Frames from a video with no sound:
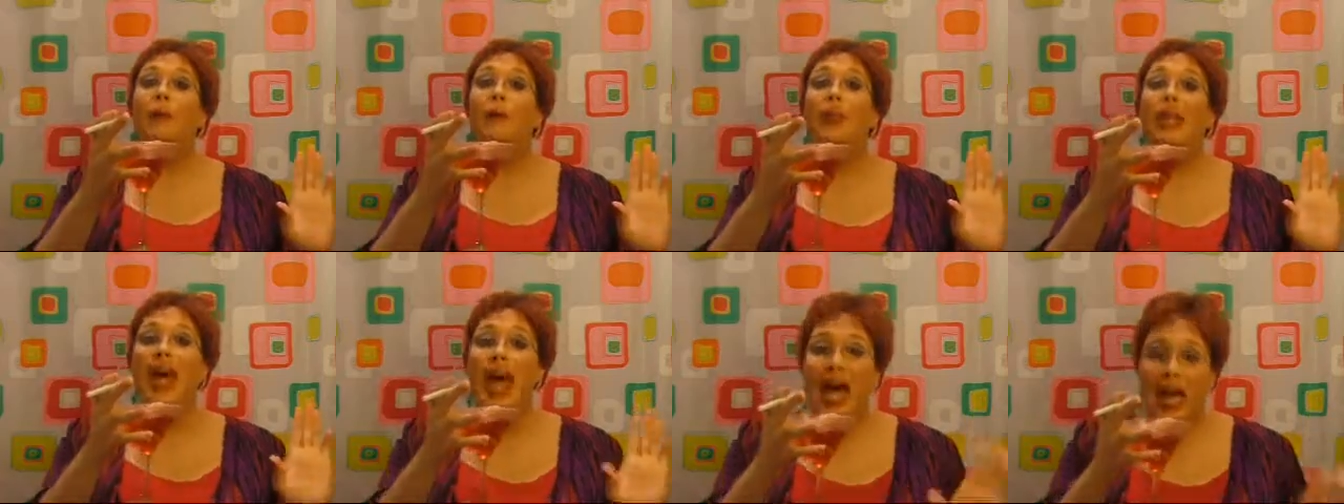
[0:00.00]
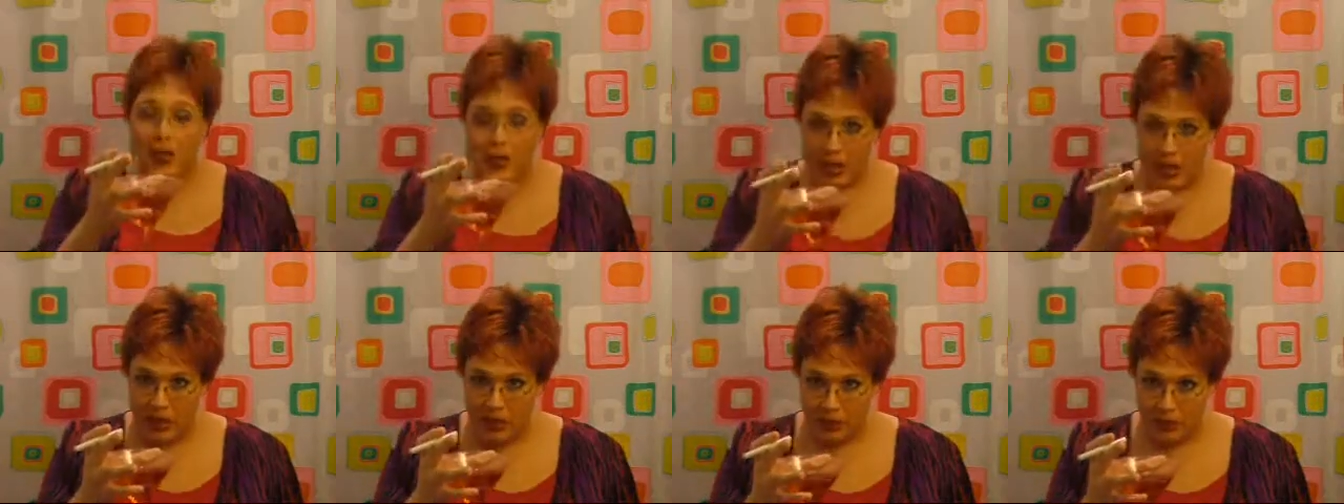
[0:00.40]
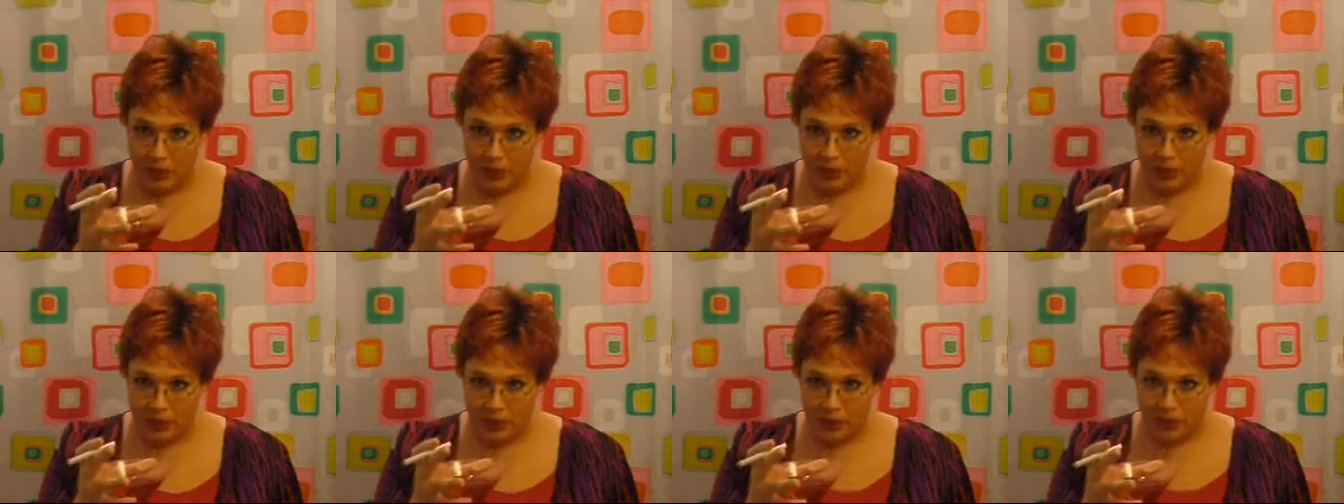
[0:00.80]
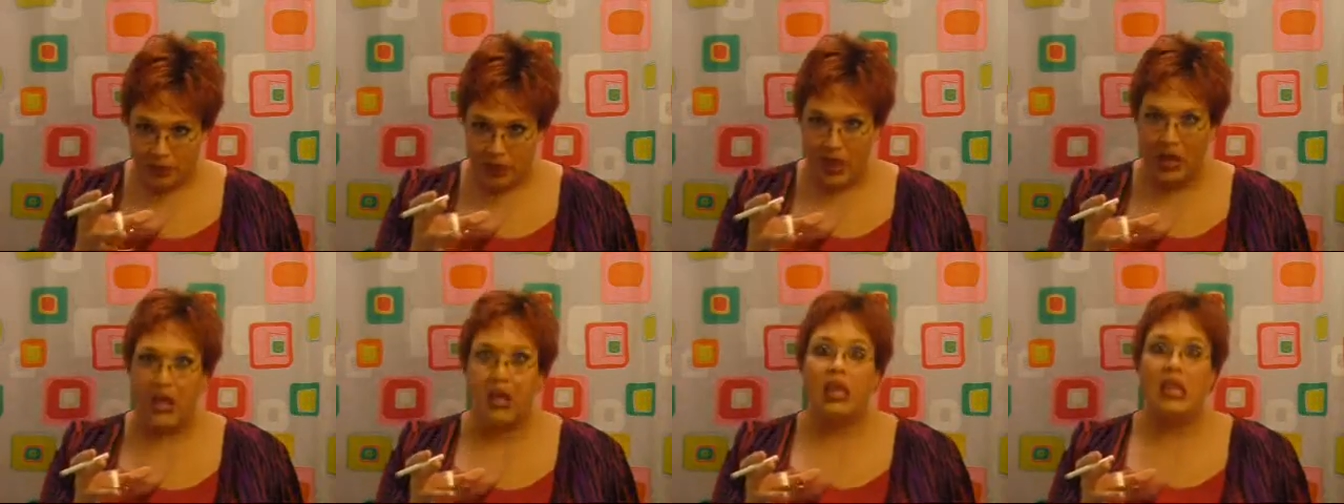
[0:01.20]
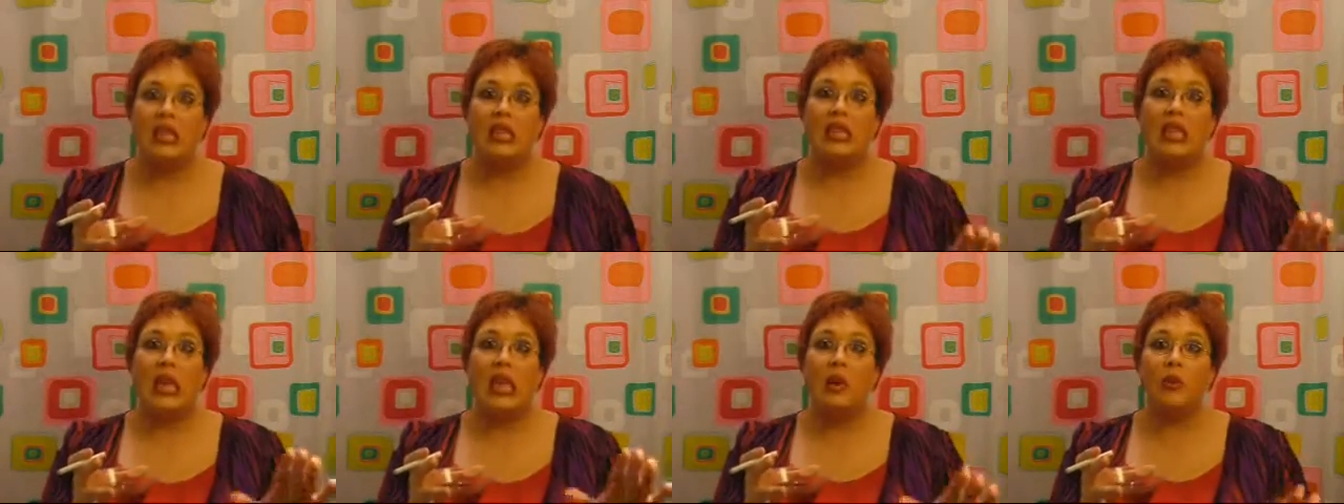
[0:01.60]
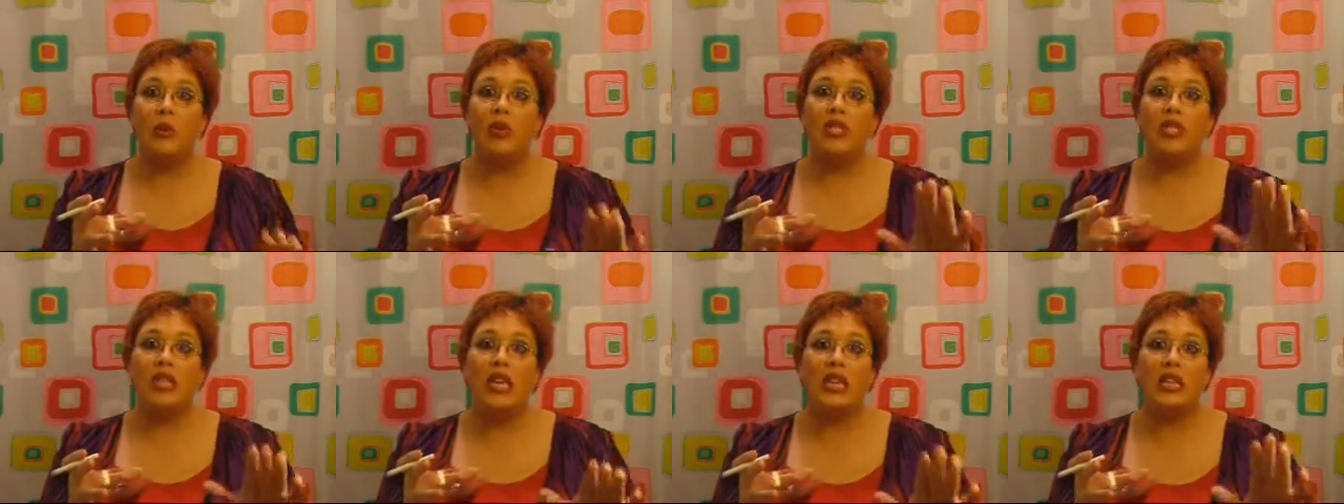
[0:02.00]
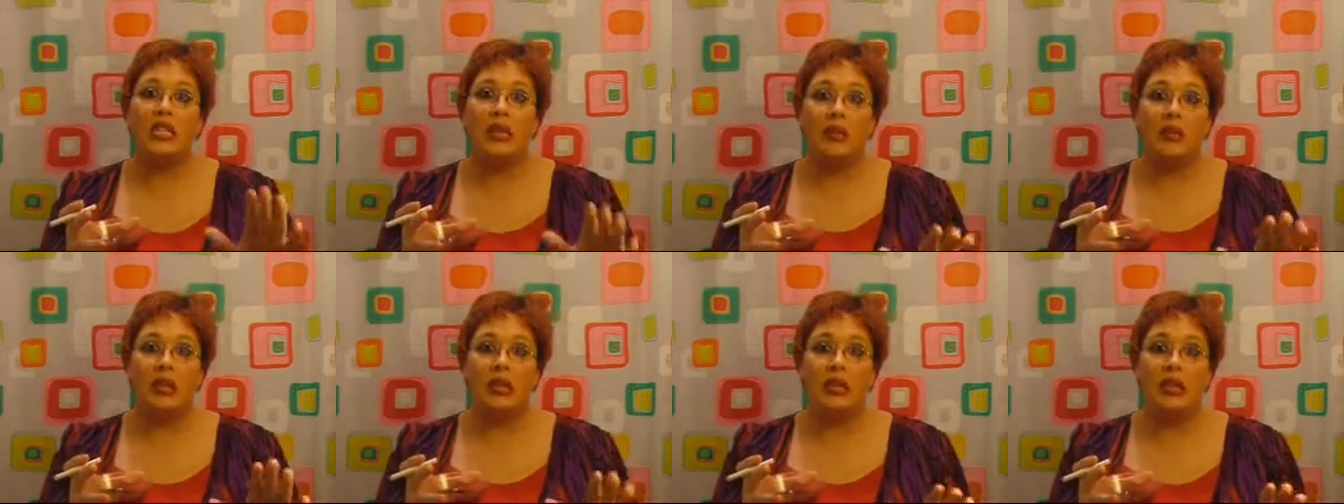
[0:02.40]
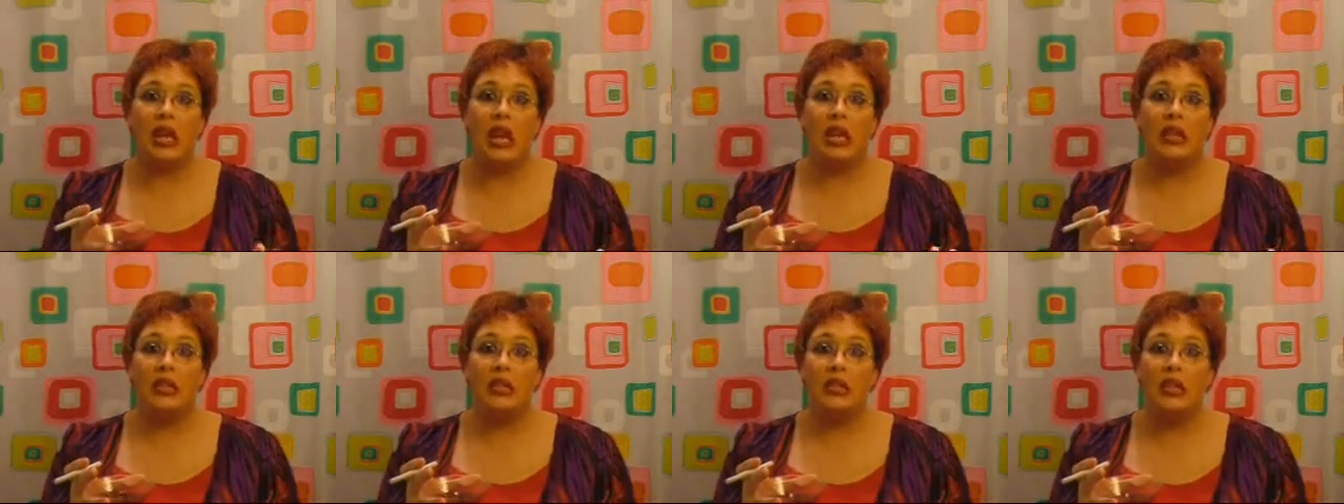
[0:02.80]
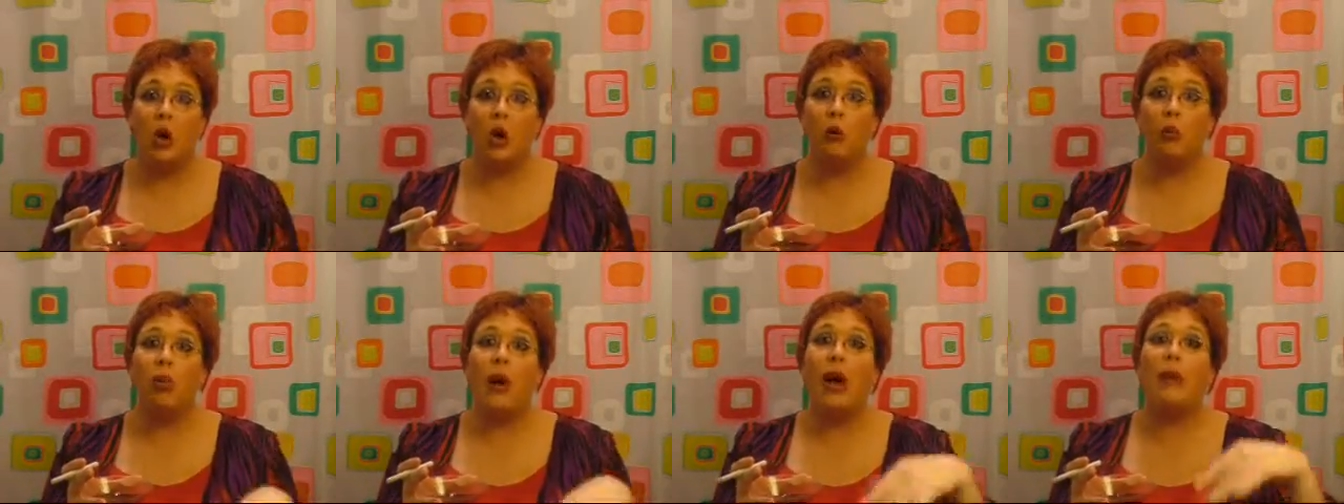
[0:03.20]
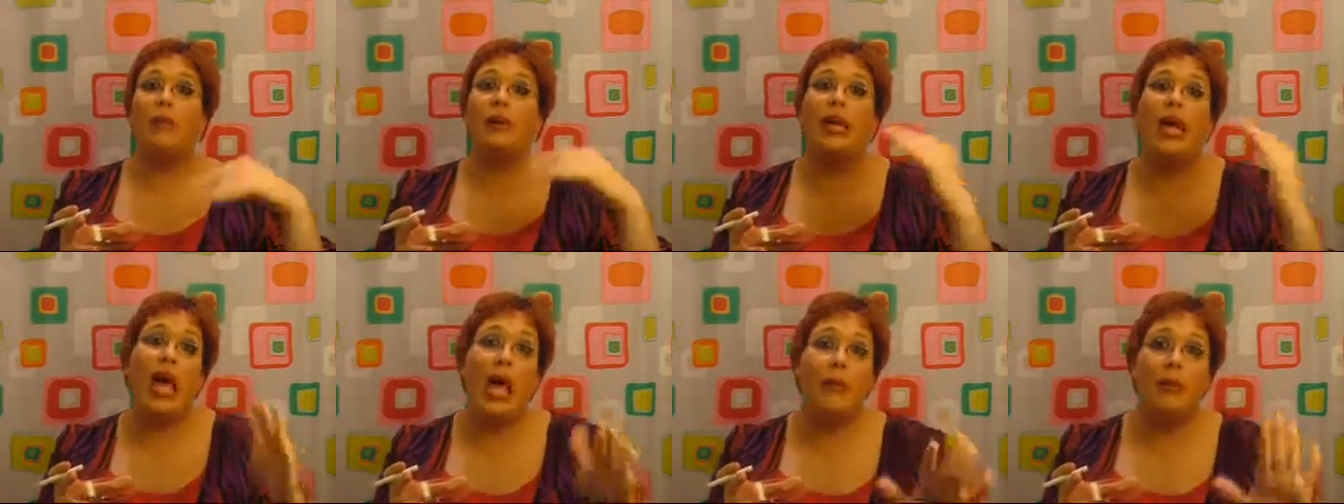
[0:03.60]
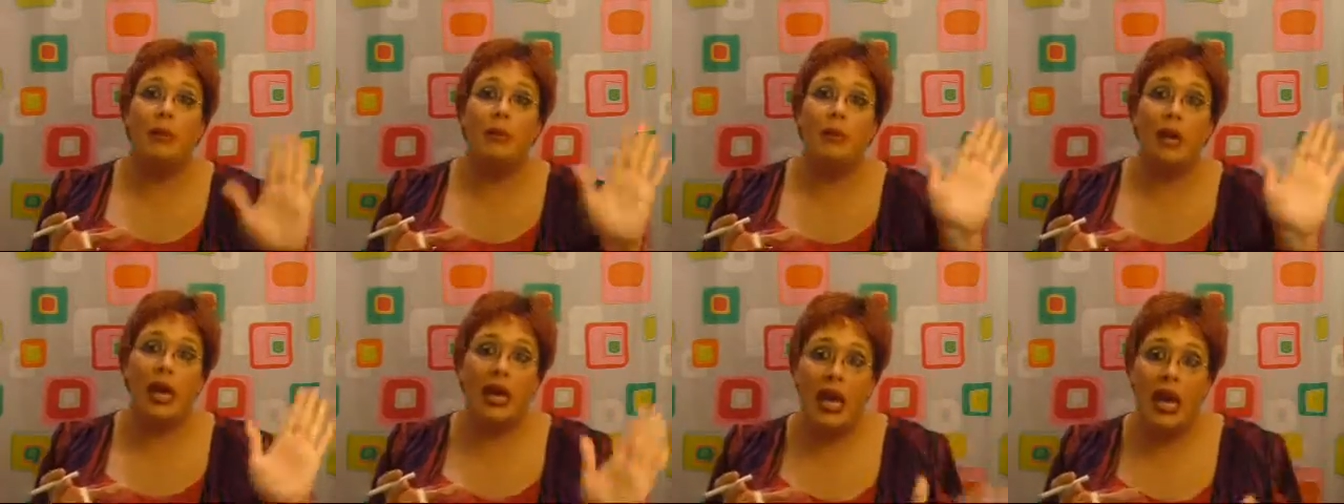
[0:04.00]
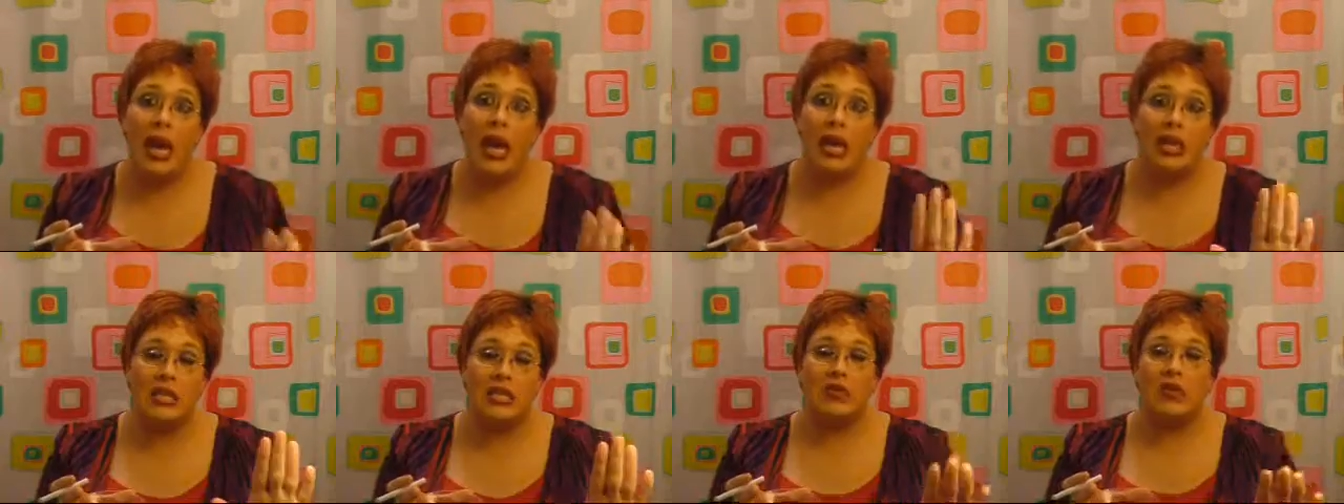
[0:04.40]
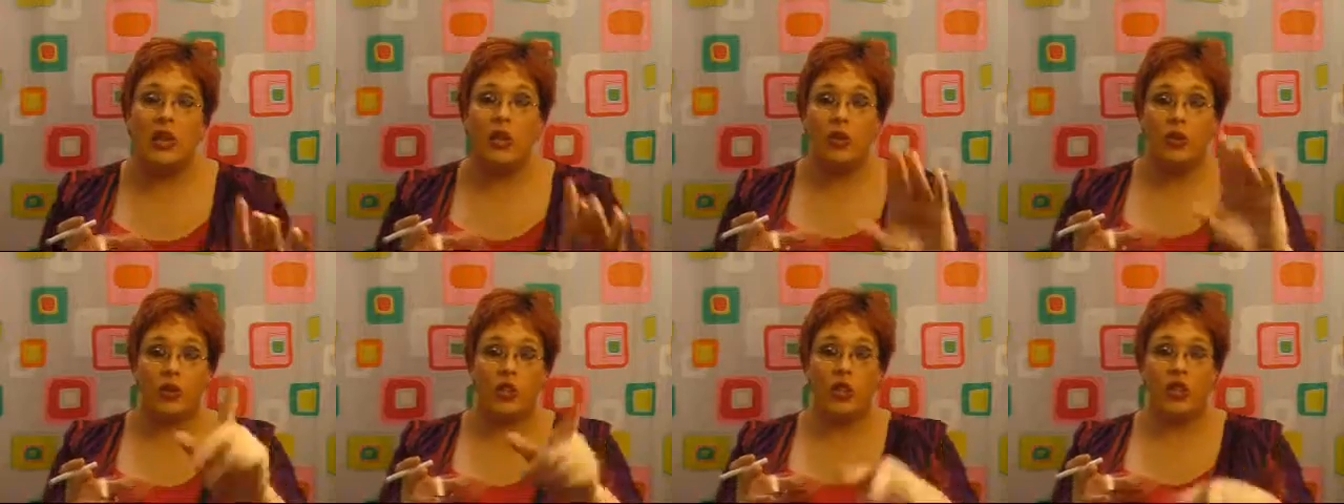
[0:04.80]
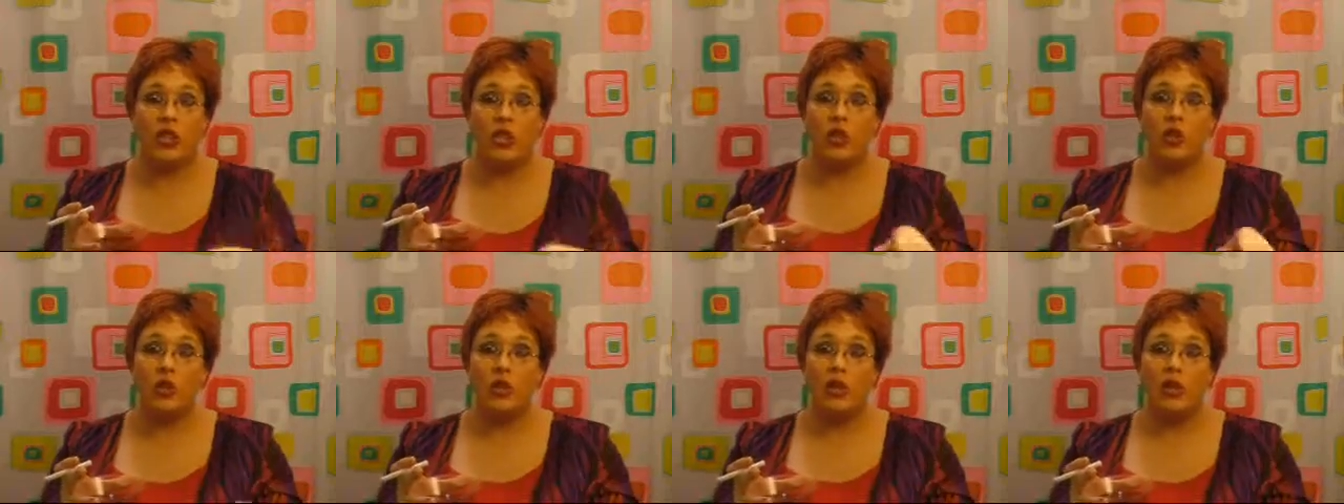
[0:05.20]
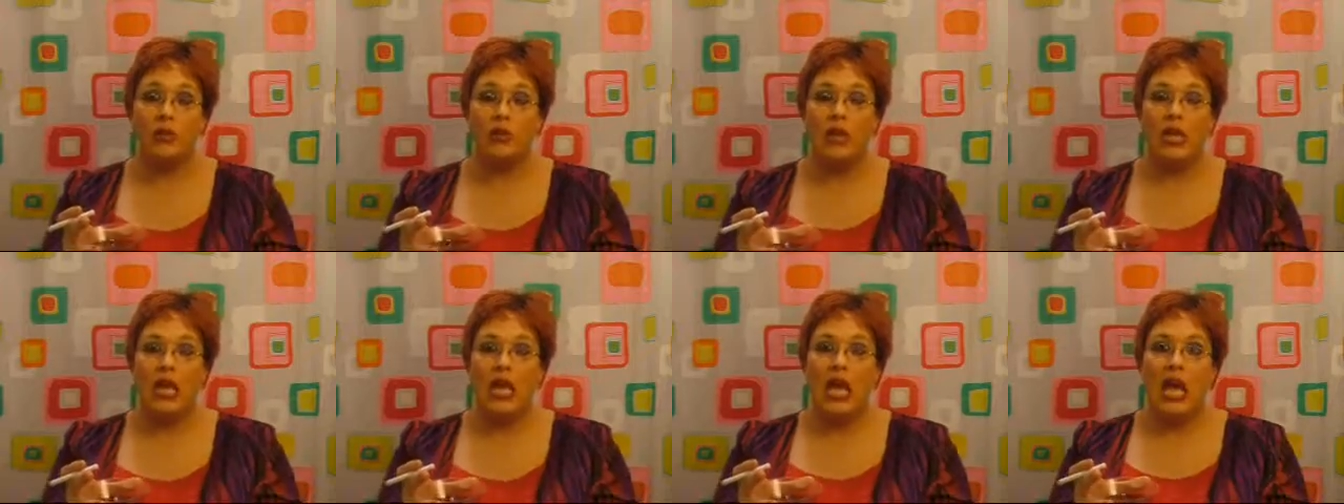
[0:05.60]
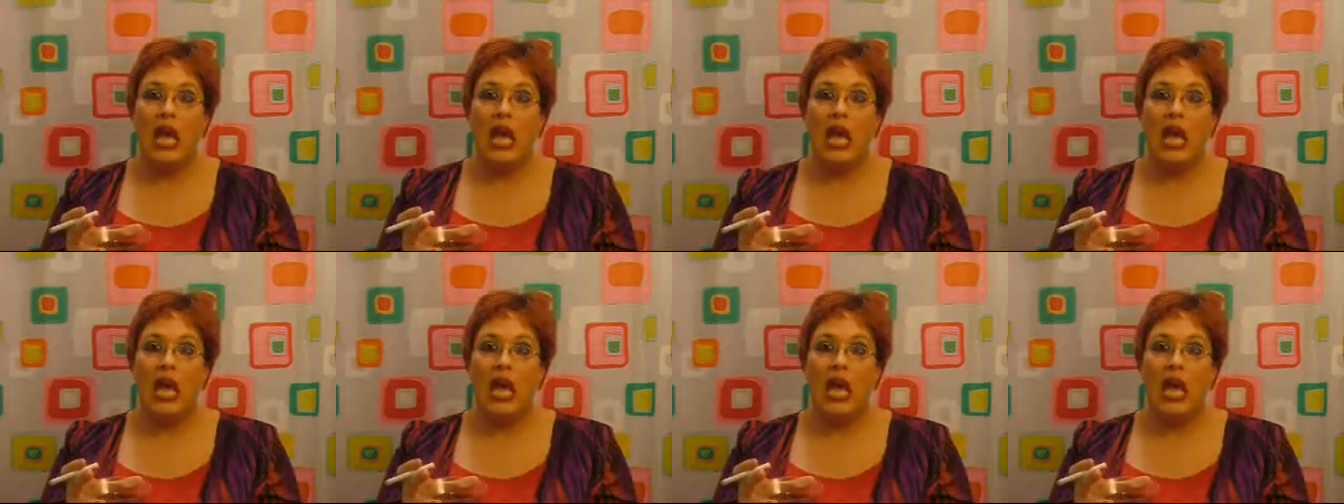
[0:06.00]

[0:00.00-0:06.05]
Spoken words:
black people, they will say something like, don't pop a cap in my ass if they don't want you to shoot them.